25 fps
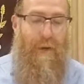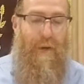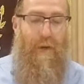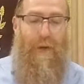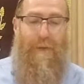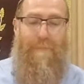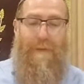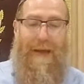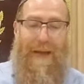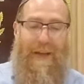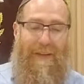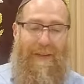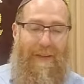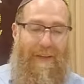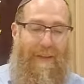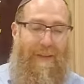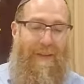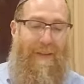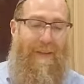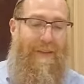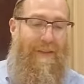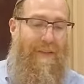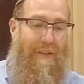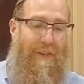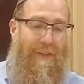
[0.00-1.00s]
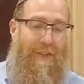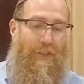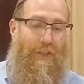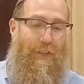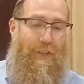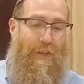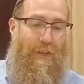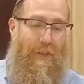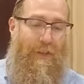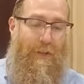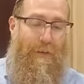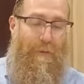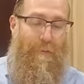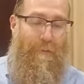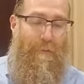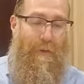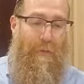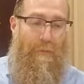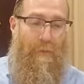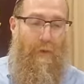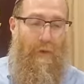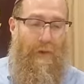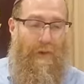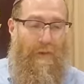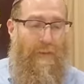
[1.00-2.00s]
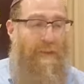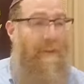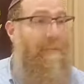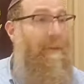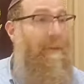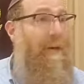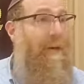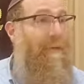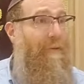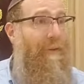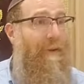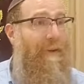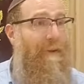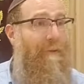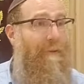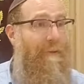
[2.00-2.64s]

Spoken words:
back to the discussion of him going to the mikveh.